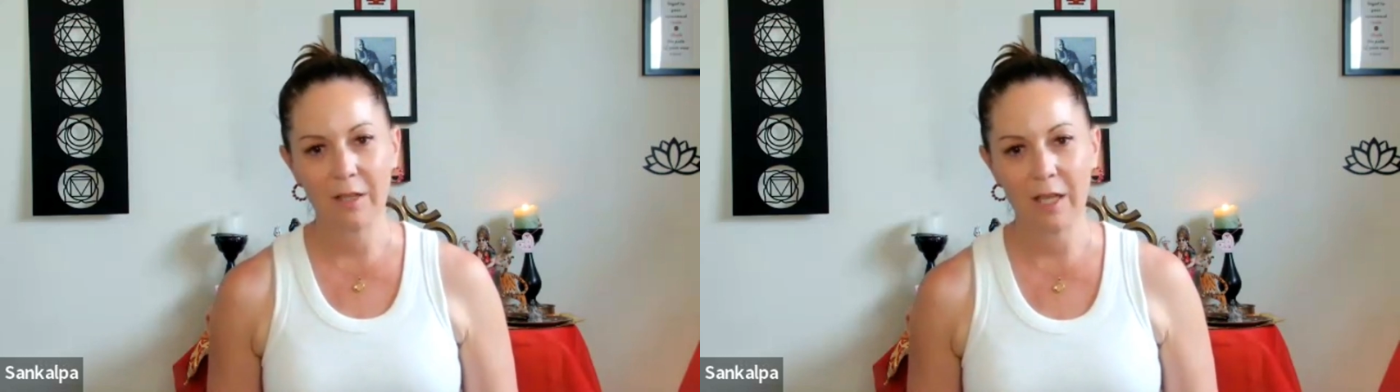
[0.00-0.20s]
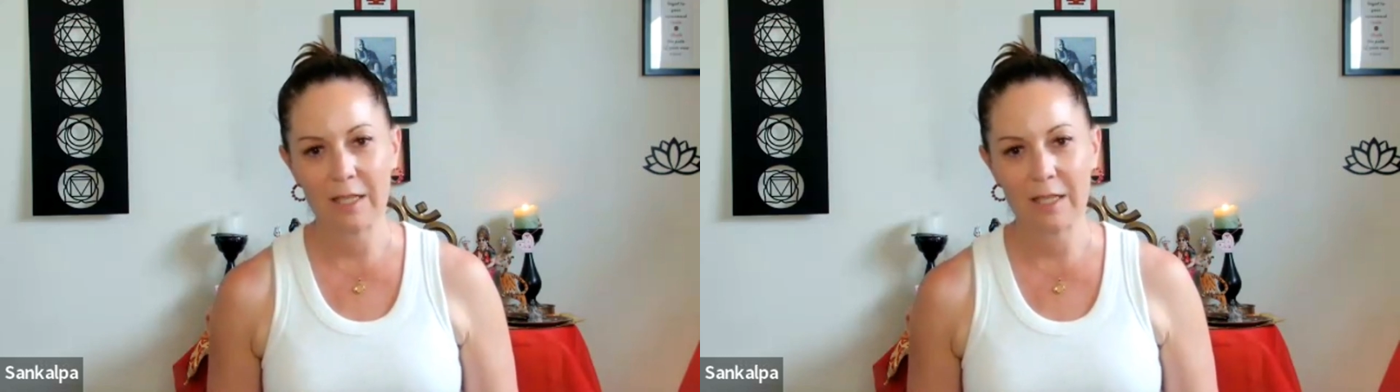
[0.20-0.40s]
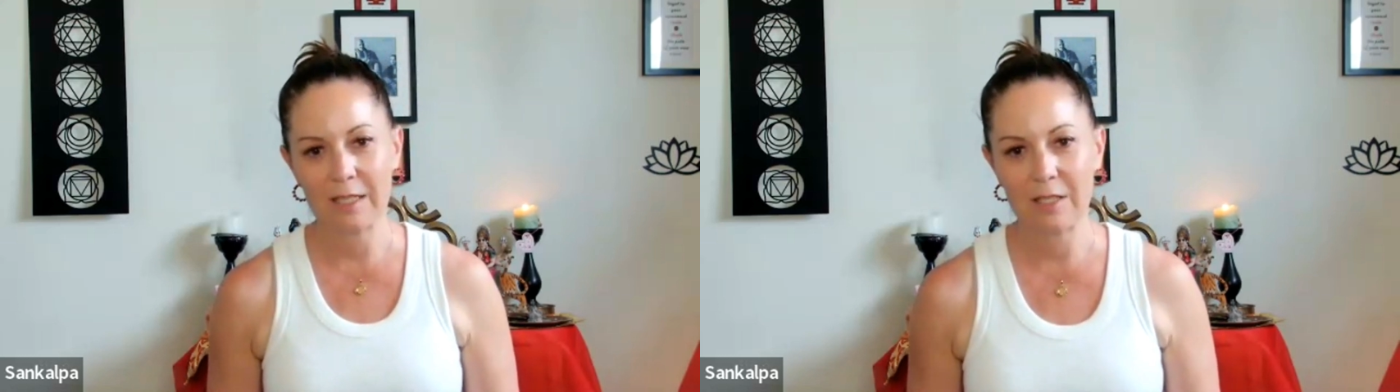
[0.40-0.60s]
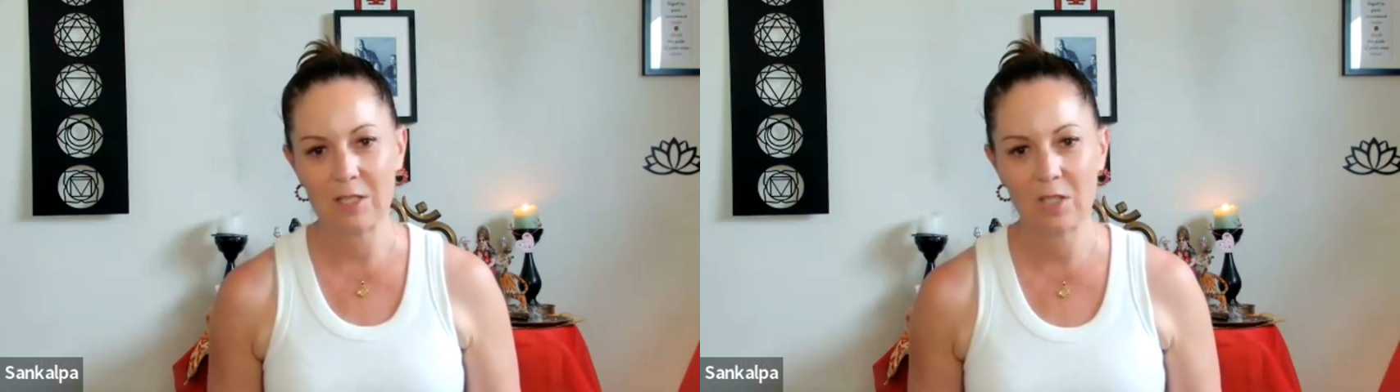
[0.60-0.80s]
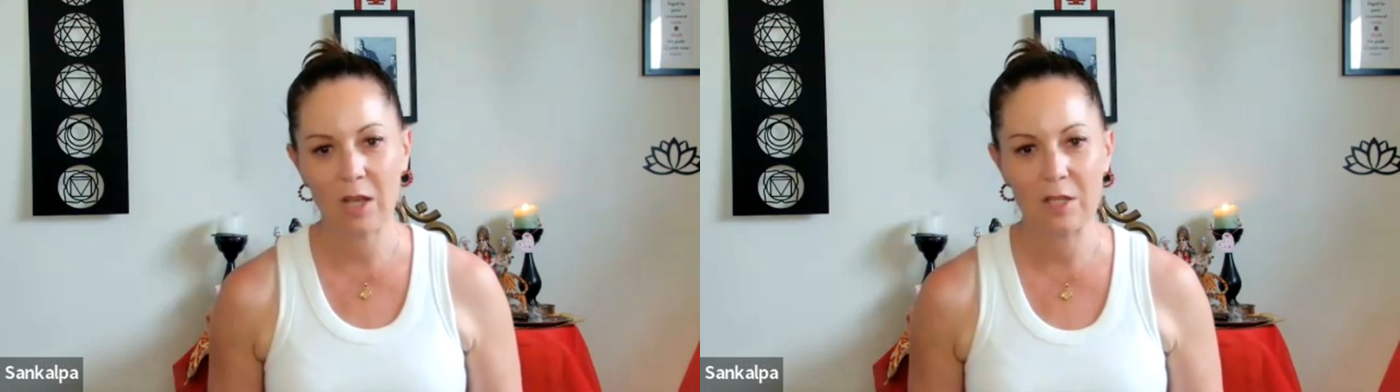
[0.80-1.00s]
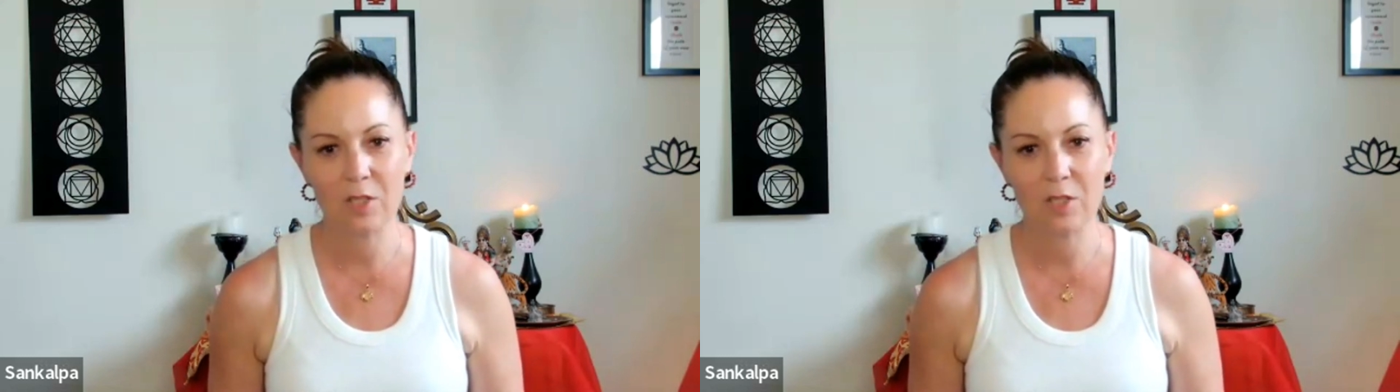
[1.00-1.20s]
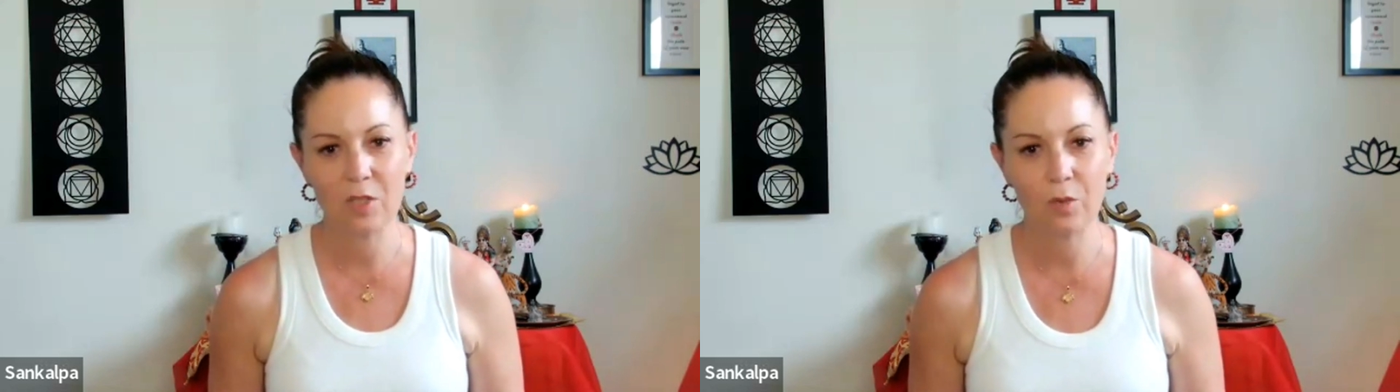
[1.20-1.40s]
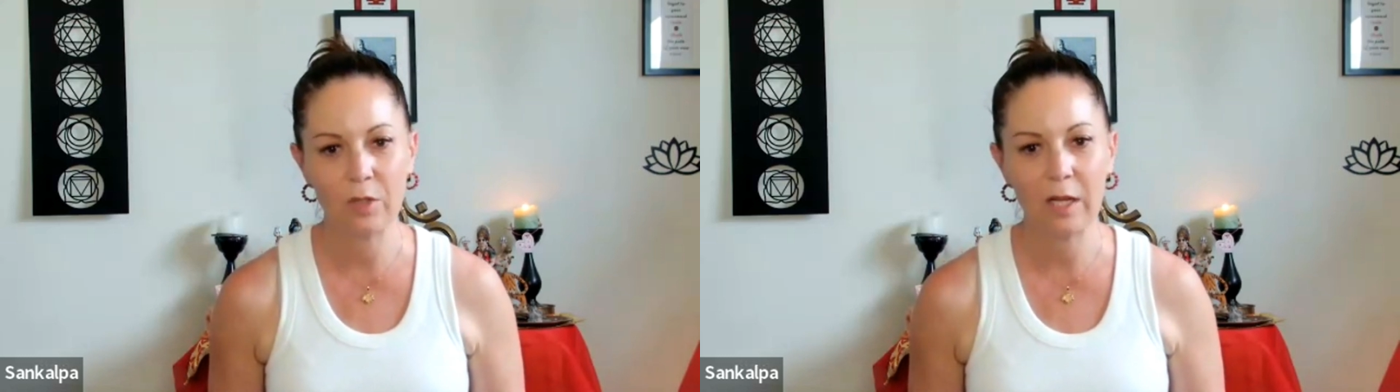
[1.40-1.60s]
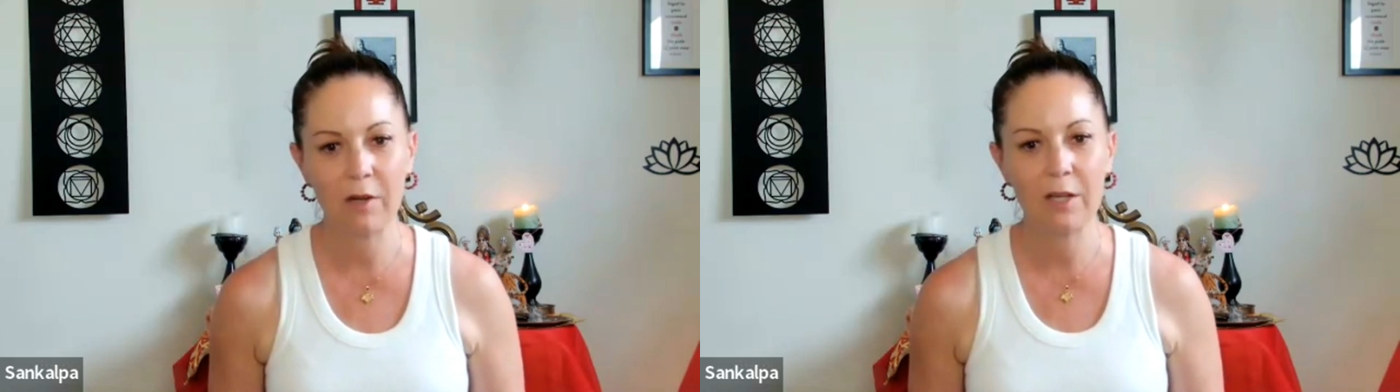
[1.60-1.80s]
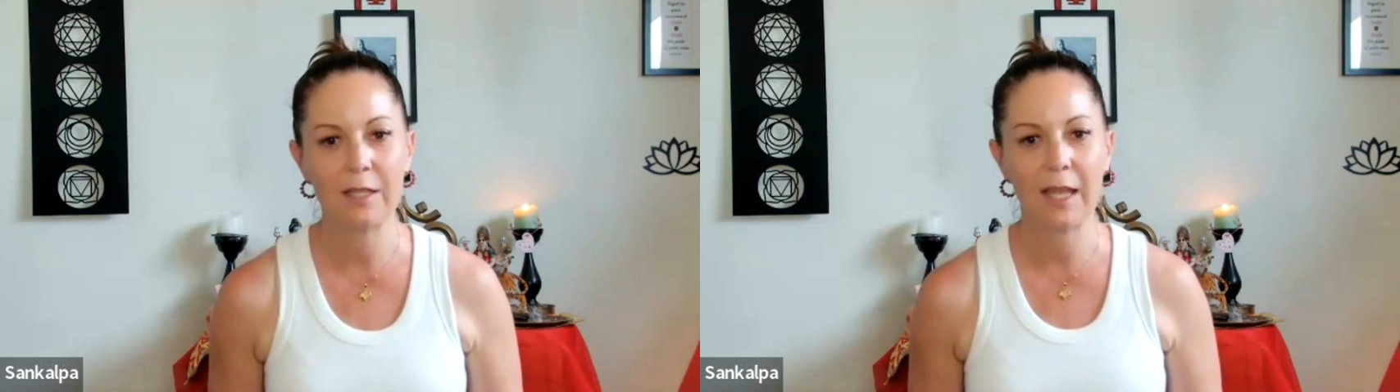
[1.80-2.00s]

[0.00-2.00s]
like it's inside a sauna and